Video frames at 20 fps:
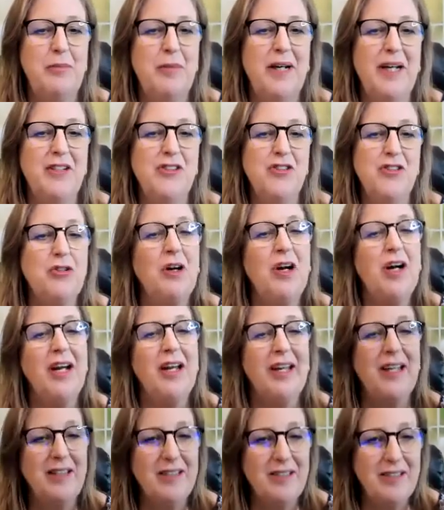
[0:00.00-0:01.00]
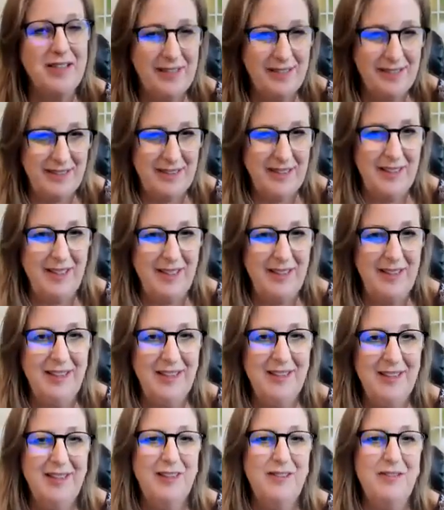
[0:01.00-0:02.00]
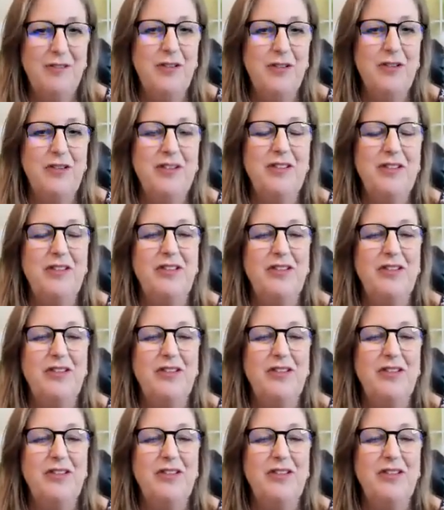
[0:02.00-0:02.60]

by trying to see versus